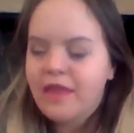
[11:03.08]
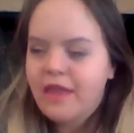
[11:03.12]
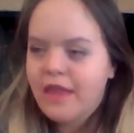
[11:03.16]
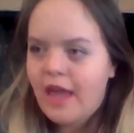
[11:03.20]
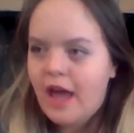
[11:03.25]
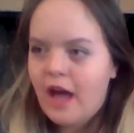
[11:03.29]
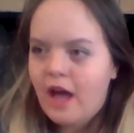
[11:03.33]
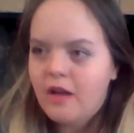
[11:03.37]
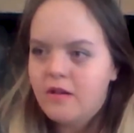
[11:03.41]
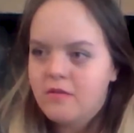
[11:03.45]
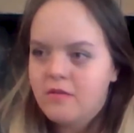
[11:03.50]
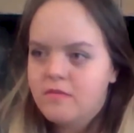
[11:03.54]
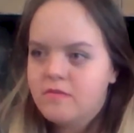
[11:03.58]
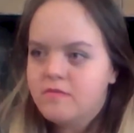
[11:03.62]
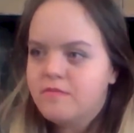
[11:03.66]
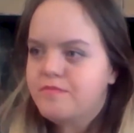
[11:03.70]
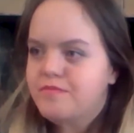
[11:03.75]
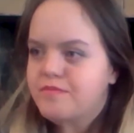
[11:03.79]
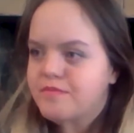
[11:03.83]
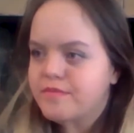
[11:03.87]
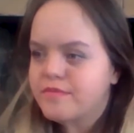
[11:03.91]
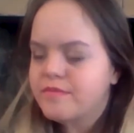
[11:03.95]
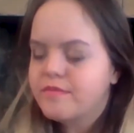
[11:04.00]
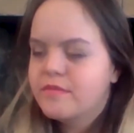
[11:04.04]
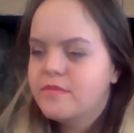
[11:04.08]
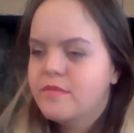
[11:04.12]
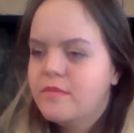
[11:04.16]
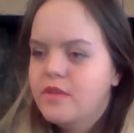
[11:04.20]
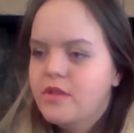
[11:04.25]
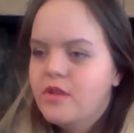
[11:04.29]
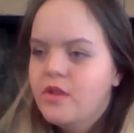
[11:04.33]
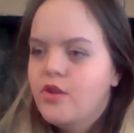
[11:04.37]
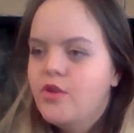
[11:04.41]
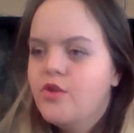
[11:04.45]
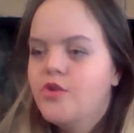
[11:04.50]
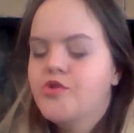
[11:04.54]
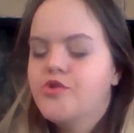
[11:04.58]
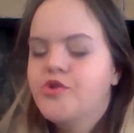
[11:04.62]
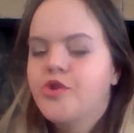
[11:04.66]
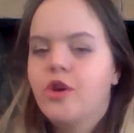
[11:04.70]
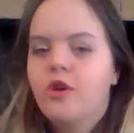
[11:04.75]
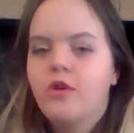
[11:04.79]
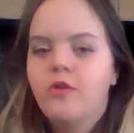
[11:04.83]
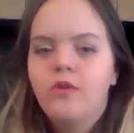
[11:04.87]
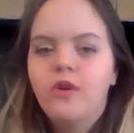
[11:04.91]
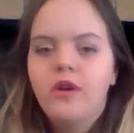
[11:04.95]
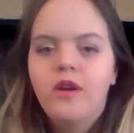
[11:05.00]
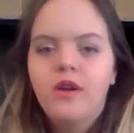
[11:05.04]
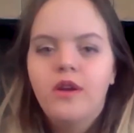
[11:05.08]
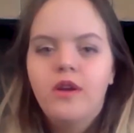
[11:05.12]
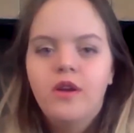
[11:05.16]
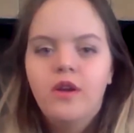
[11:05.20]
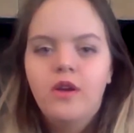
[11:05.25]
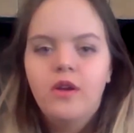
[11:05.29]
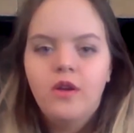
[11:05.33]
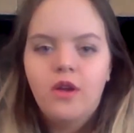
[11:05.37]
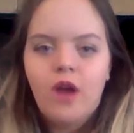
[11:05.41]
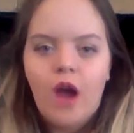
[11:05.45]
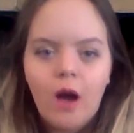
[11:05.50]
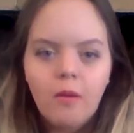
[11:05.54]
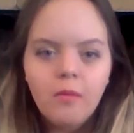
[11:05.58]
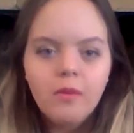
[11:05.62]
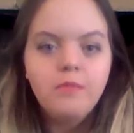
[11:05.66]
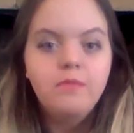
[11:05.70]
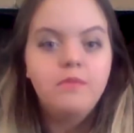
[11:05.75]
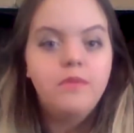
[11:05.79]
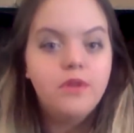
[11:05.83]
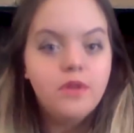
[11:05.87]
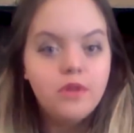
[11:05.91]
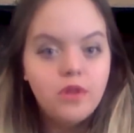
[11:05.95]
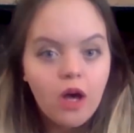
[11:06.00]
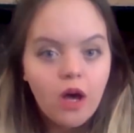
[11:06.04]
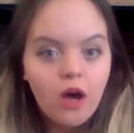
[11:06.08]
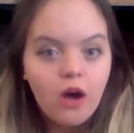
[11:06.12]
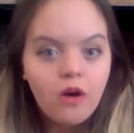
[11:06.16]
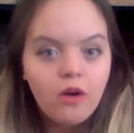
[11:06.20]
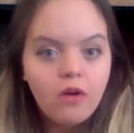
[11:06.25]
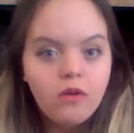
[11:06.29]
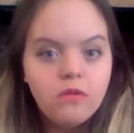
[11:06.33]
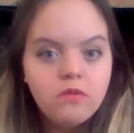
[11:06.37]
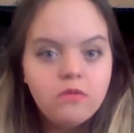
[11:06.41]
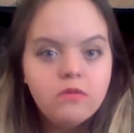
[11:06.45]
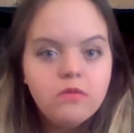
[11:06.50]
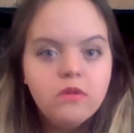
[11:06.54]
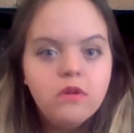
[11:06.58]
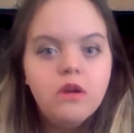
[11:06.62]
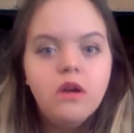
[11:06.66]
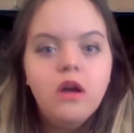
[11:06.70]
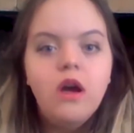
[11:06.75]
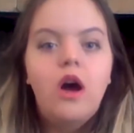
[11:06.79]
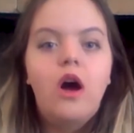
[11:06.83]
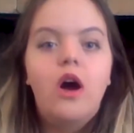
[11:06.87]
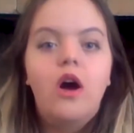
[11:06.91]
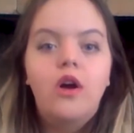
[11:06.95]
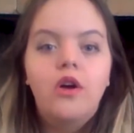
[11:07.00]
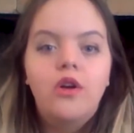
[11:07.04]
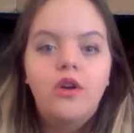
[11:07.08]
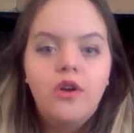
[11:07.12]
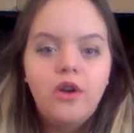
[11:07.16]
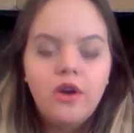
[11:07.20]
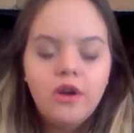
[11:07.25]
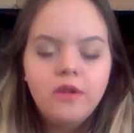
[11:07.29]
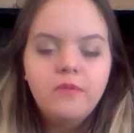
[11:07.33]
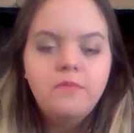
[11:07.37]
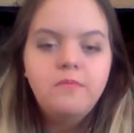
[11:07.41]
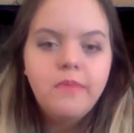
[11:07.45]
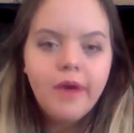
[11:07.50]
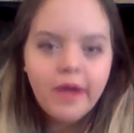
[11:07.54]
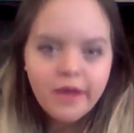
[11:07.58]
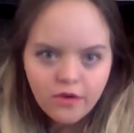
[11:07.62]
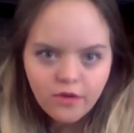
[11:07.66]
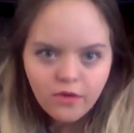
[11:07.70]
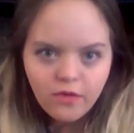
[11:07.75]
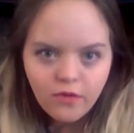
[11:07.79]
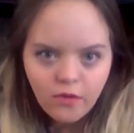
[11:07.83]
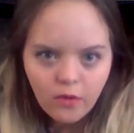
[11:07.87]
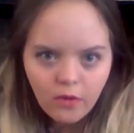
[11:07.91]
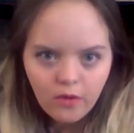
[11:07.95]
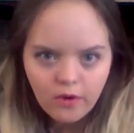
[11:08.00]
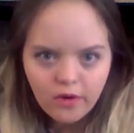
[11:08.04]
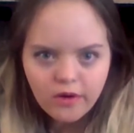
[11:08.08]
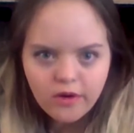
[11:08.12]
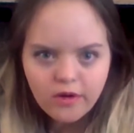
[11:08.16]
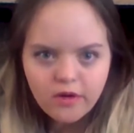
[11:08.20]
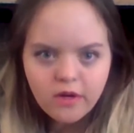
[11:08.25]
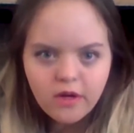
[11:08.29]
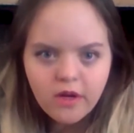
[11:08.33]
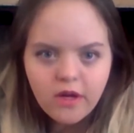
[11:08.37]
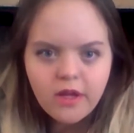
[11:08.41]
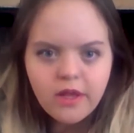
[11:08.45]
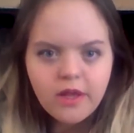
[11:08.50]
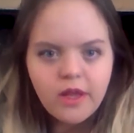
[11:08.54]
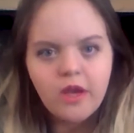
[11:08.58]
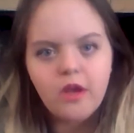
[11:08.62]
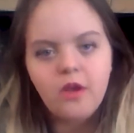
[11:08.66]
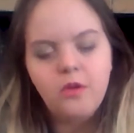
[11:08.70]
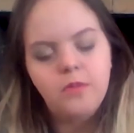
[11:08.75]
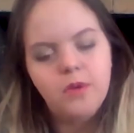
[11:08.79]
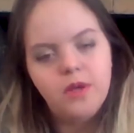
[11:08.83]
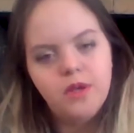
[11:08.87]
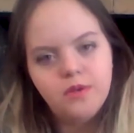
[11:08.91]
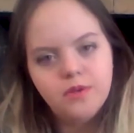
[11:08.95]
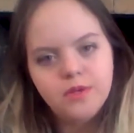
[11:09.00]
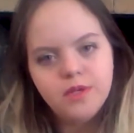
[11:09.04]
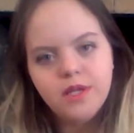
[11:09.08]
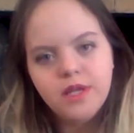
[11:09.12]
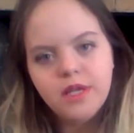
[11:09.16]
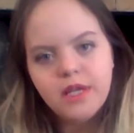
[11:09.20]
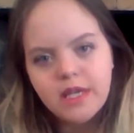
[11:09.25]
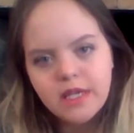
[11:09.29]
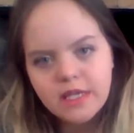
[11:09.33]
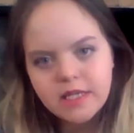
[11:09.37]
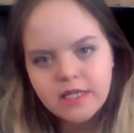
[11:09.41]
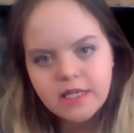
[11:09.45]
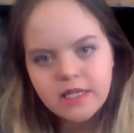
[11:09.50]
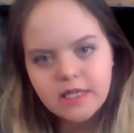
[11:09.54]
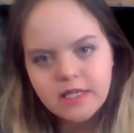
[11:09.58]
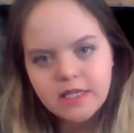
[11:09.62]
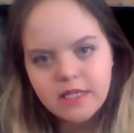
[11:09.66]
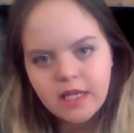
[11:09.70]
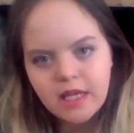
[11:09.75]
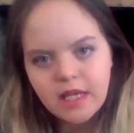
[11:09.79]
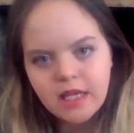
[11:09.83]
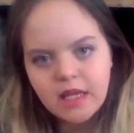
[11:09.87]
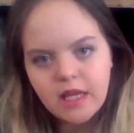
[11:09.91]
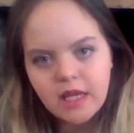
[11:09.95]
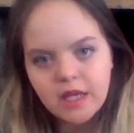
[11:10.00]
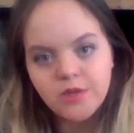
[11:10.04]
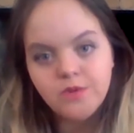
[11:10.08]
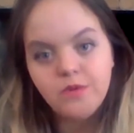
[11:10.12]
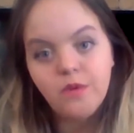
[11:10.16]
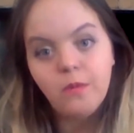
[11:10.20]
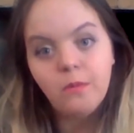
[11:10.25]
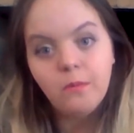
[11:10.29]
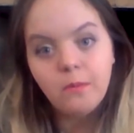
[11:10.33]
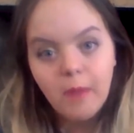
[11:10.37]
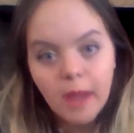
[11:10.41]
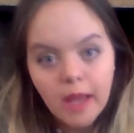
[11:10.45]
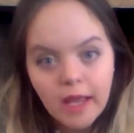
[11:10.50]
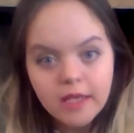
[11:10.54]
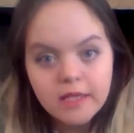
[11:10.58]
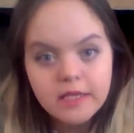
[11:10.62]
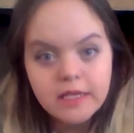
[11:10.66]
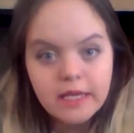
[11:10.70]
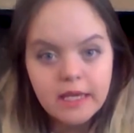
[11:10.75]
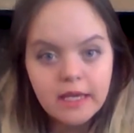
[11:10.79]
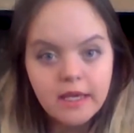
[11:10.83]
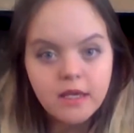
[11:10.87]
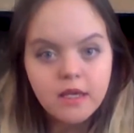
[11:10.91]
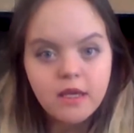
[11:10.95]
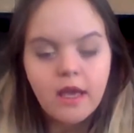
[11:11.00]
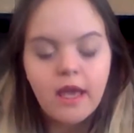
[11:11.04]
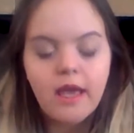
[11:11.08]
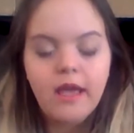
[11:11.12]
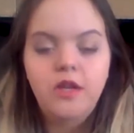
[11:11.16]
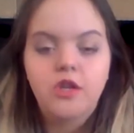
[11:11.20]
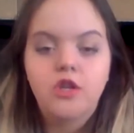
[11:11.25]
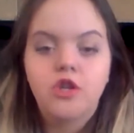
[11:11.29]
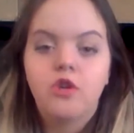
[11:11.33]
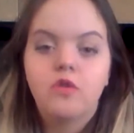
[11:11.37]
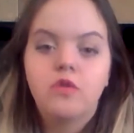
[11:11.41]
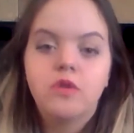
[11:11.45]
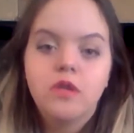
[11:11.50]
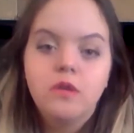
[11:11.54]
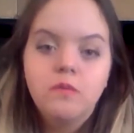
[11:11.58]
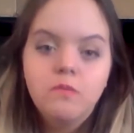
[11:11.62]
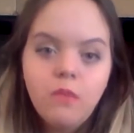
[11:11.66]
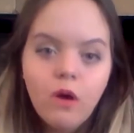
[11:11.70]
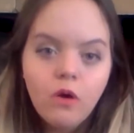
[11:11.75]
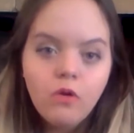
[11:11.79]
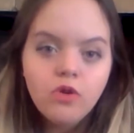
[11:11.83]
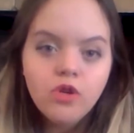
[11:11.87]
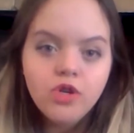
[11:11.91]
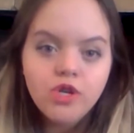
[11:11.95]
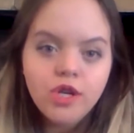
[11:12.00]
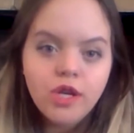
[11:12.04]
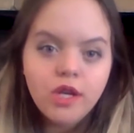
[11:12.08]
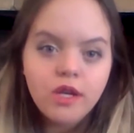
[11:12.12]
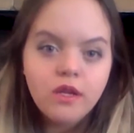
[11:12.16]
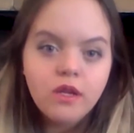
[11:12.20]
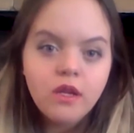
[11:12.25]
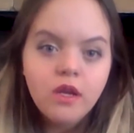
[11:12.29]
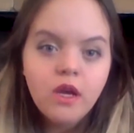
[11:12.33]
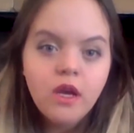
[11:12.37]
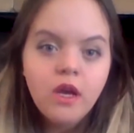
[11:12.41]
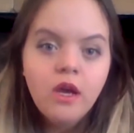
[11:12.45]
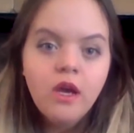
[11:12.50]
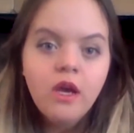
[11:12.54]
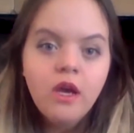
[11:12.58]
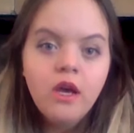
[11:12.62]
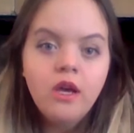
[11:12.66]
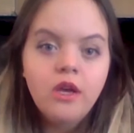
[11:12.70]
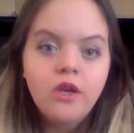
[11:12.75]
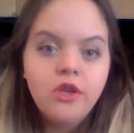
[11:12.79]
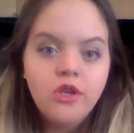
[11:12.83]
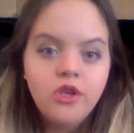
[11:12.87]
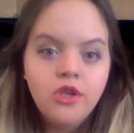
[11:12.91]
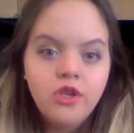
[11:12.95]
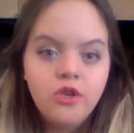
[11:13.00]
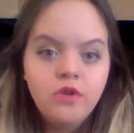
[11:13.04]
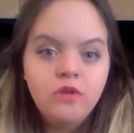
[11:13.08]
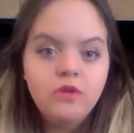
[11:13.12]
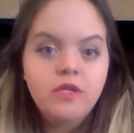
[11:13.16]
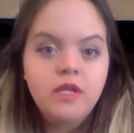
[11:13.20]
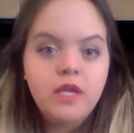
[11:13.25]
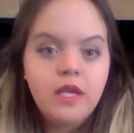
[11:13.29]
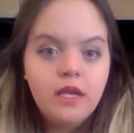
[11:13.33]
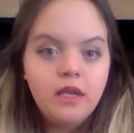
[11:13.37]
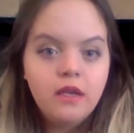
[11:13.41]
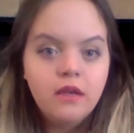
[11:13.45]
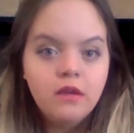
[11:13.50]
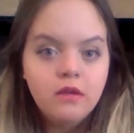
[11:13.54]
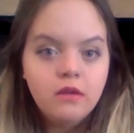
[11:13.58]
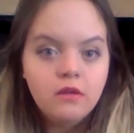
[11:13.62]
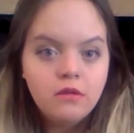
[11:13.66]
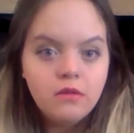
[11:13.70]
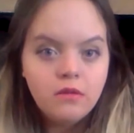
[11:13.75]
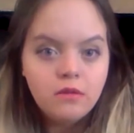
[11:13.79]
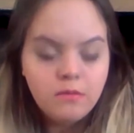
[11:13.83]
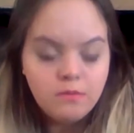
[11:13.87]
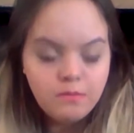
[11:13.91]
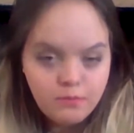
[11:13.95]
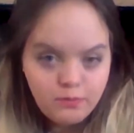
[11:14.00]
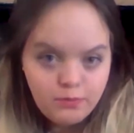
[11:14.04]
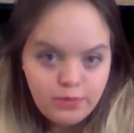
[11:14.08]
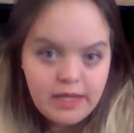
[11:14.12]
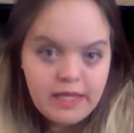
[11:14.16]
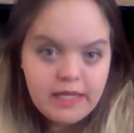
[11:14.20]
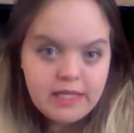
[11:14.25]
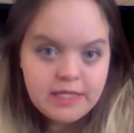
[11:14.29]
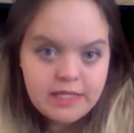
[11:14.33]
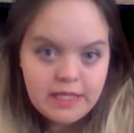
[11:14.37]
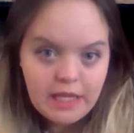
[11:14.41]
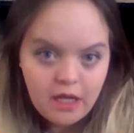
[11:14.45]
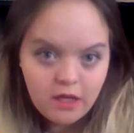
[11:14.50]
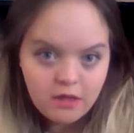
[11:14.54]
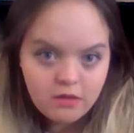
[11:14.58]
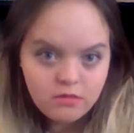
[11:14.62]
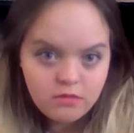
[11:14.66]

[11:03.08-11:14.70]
yeah. So, comment below a good metaphor that could be used in a kissing scene that is romantic and shows emotion using pizza.